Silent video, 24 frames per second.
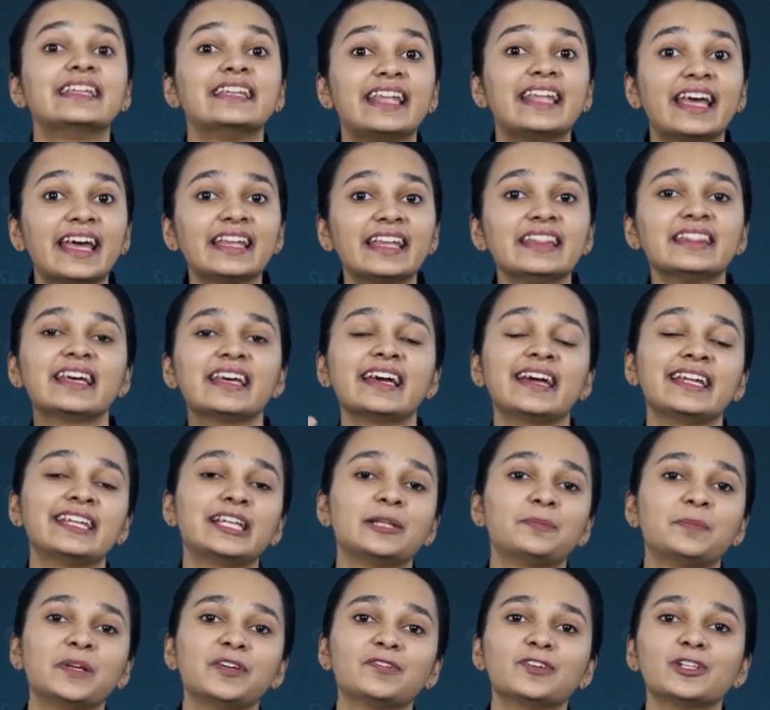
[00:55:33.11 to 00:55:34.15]
then the
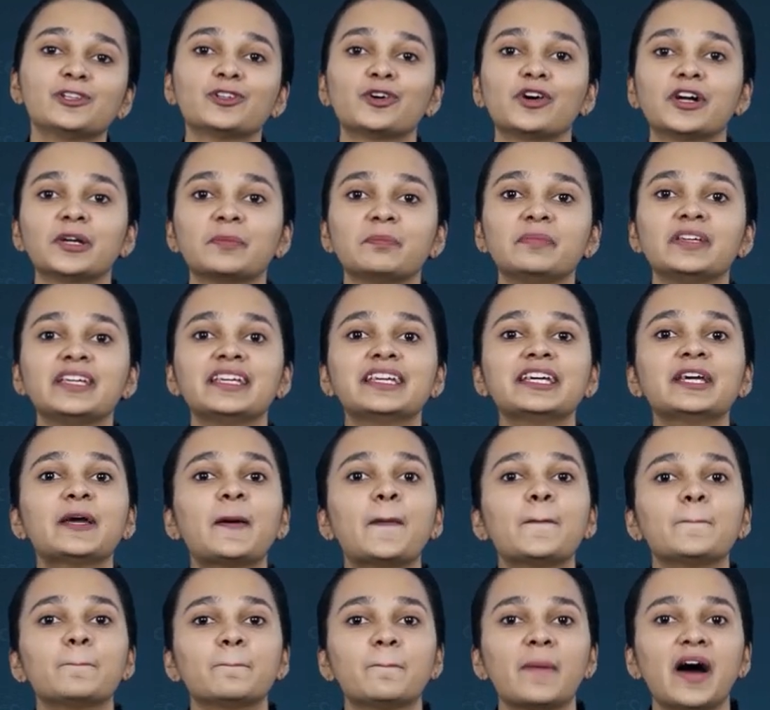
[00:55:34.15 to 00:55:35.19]
LLP will not be
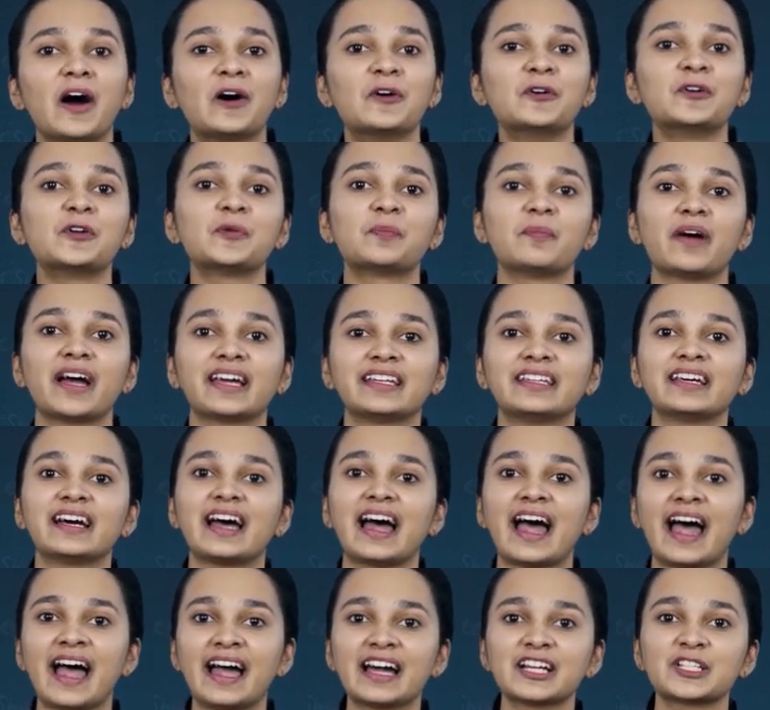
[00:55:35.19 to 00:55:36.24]
bound by the
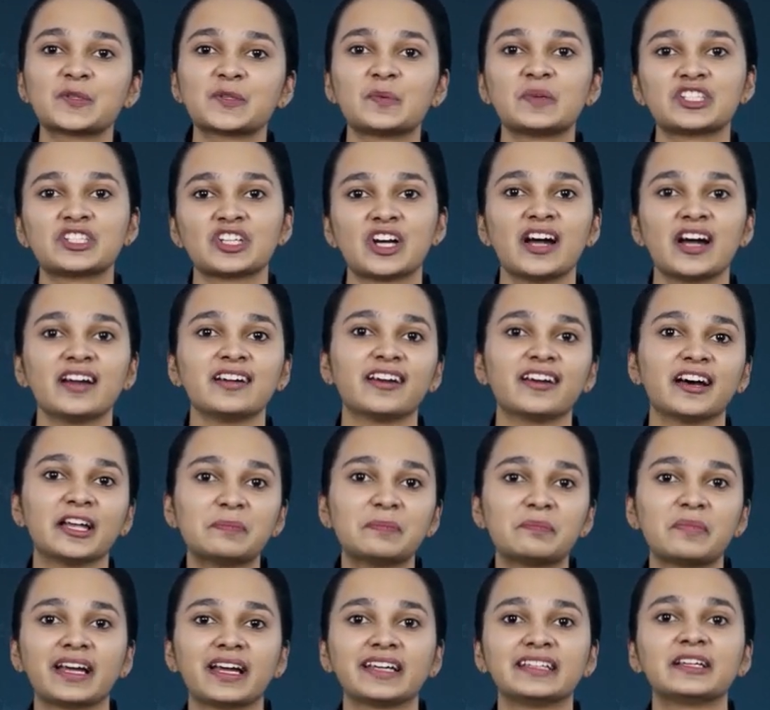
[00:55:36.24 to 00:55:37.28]
acts which are
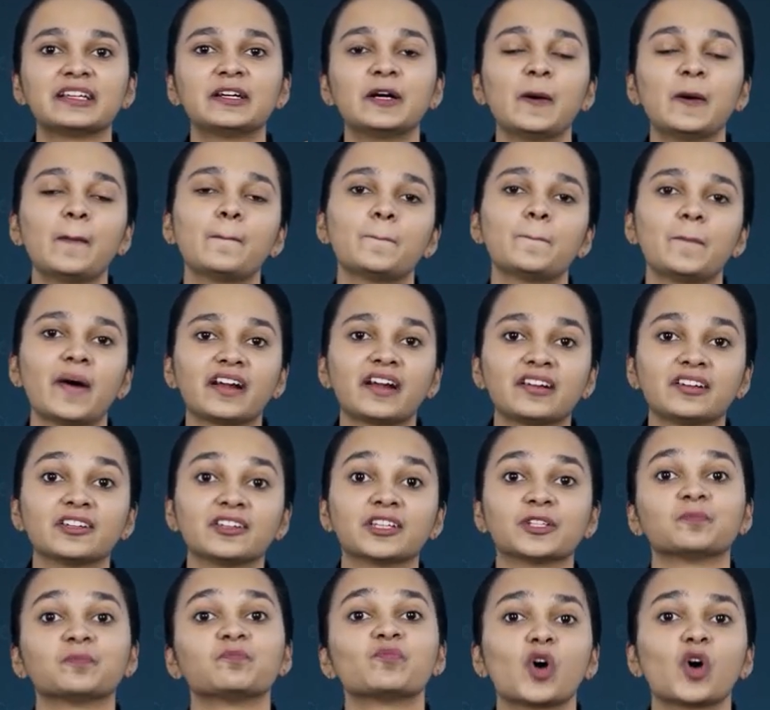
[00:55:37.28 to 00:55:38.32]
done by the
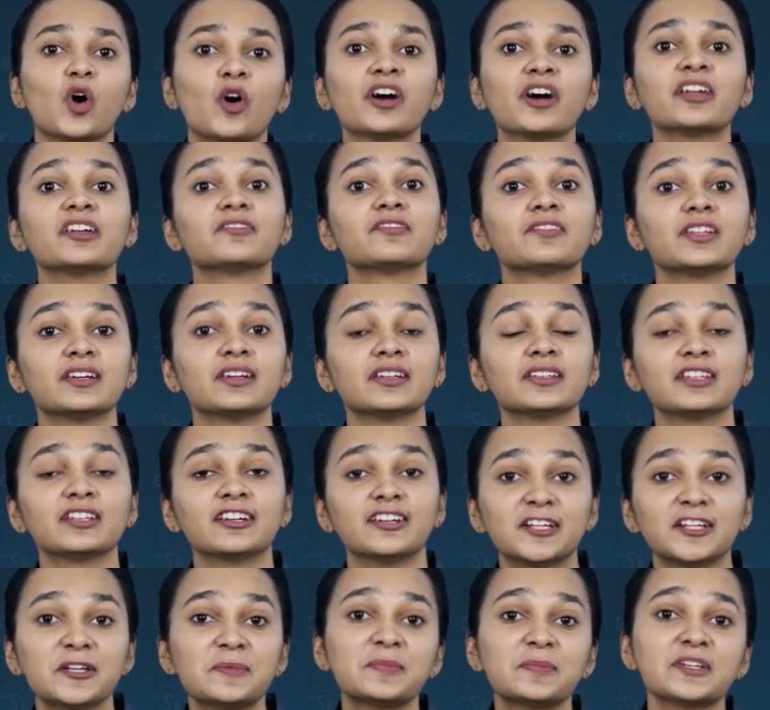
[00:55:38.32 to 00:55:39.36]
partner or if the
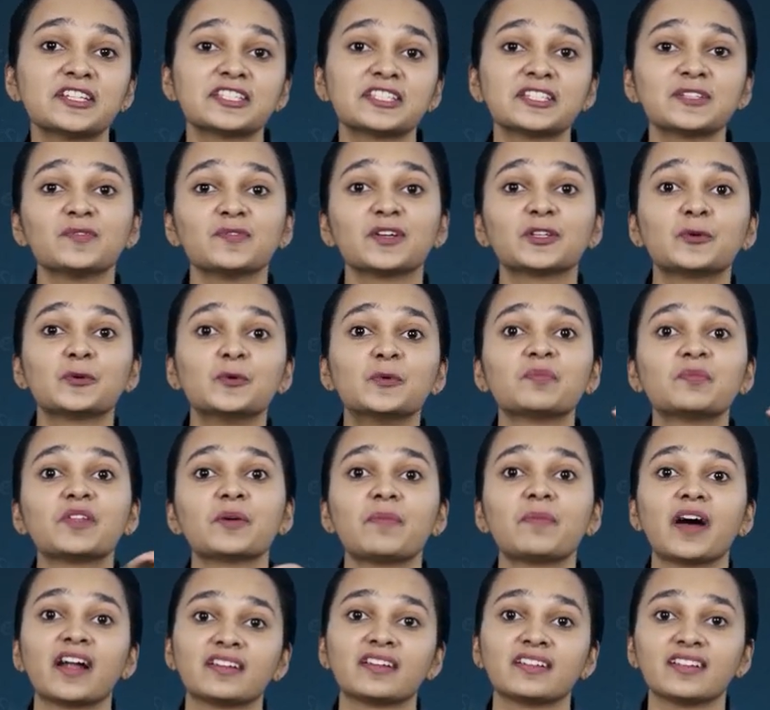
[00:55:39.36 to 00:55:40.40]
third person with whom
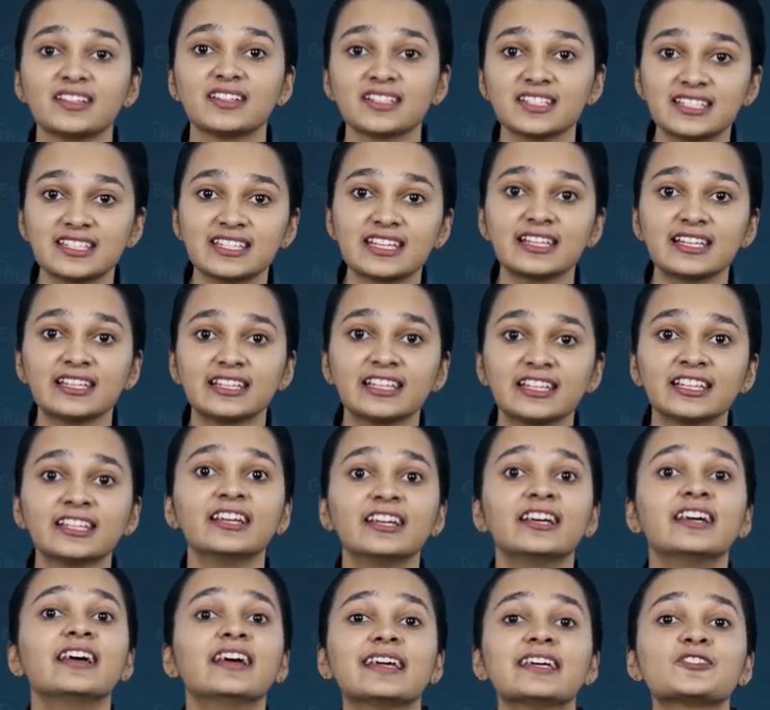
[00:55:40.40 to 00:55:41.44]
the partner is dealing
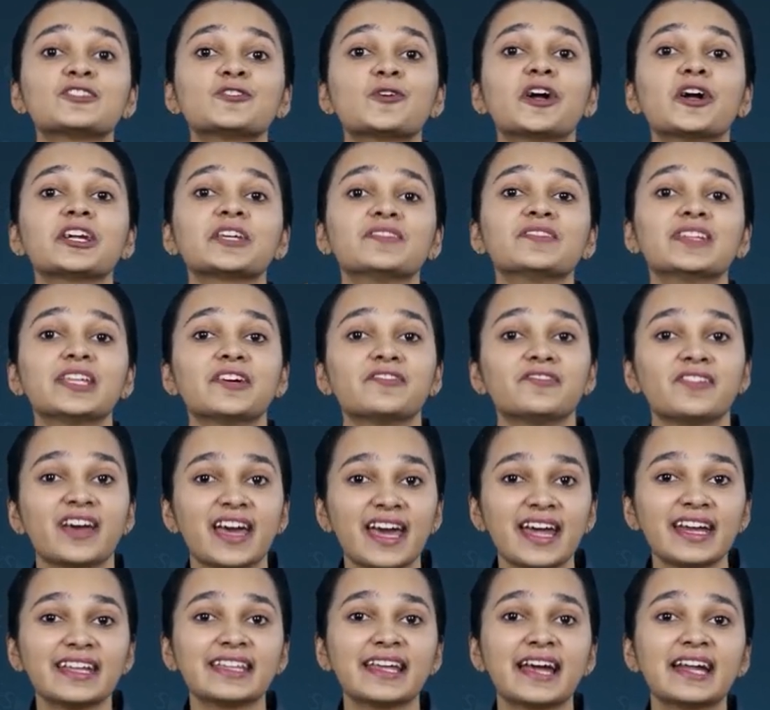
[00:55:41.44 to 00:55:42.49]
is not even
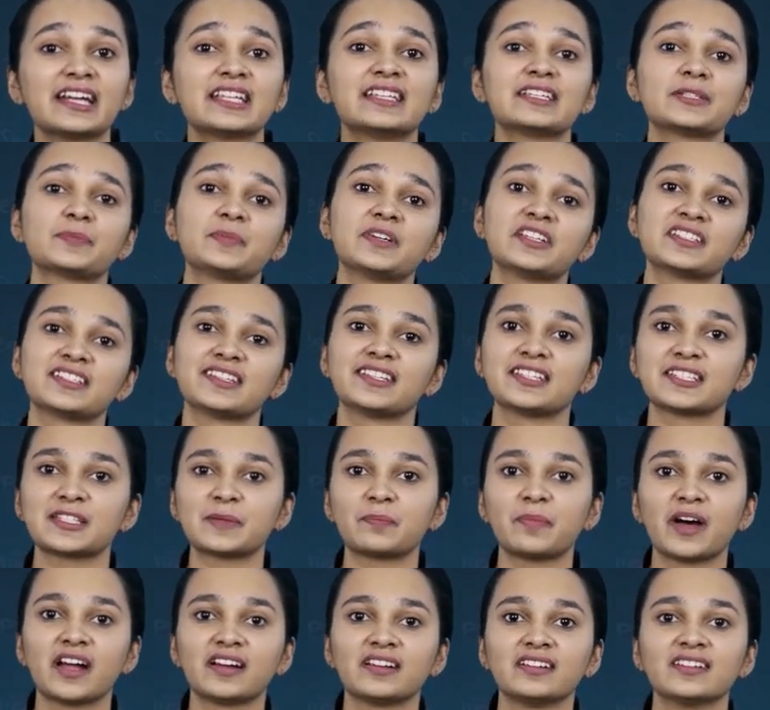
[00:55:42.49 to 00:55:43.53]
aware that this person is
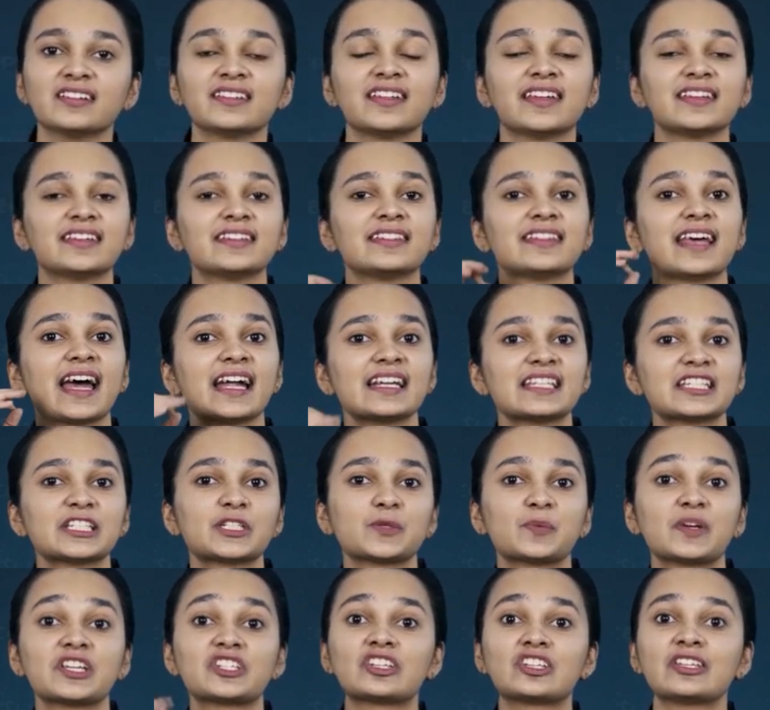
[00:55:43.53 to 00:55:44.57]
a partner then in that
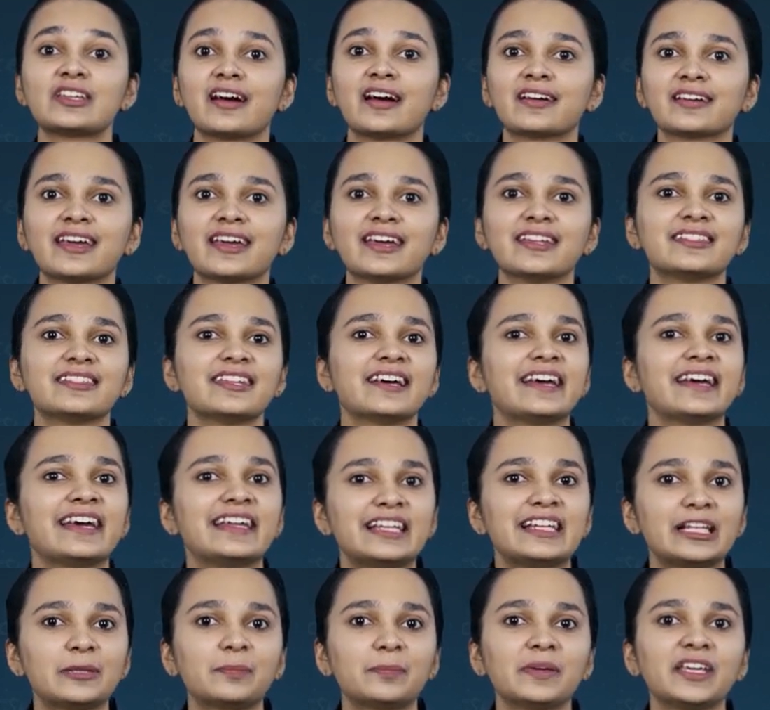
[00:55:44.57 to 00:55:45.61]
situation again the
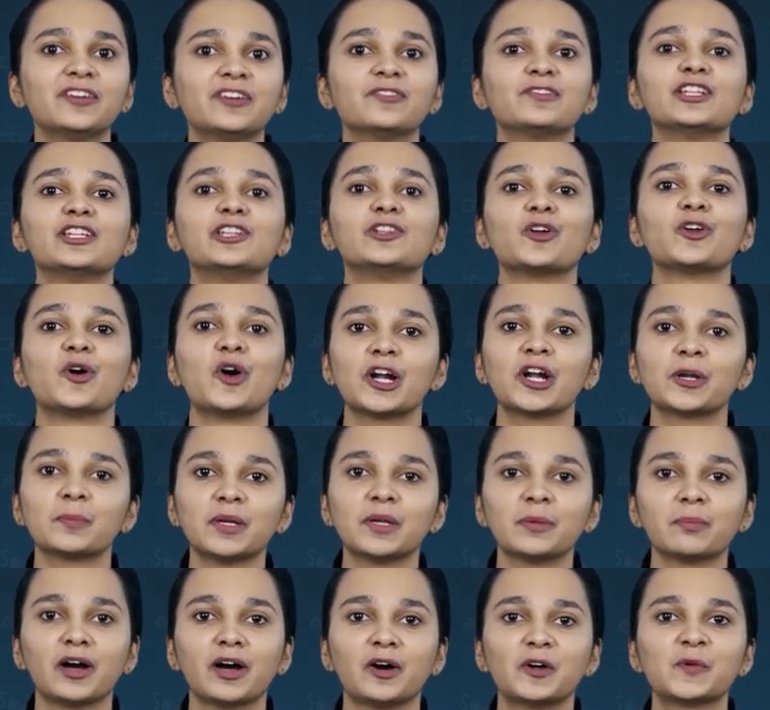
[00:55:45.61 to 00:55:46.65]
LLP will not
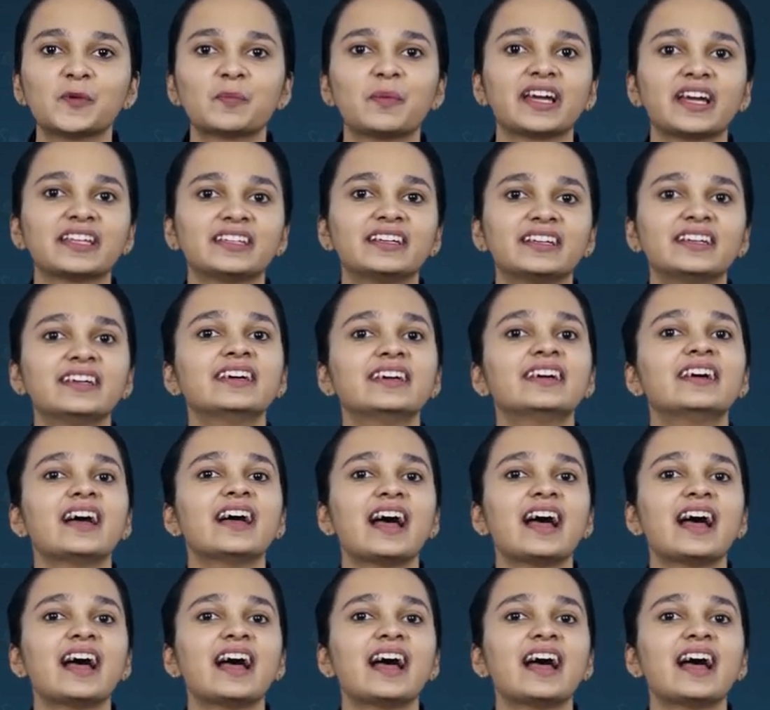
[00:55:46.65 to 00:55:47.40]
be bound by the